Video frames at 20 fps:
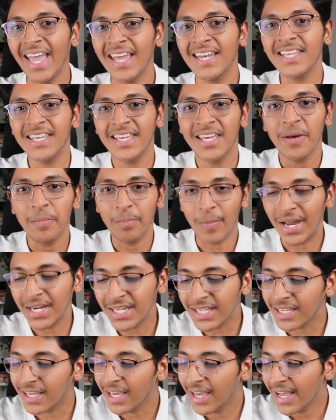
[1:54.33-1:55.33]
any
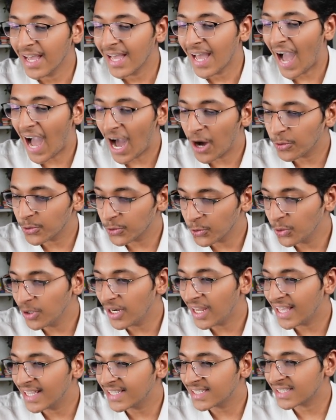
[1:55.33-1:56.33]
money. How
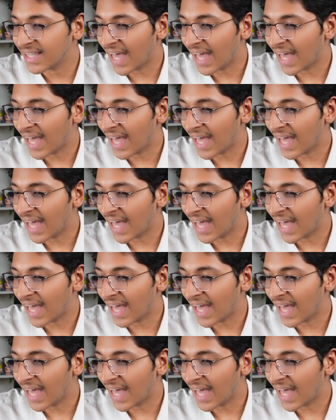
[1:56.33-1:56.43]
cool is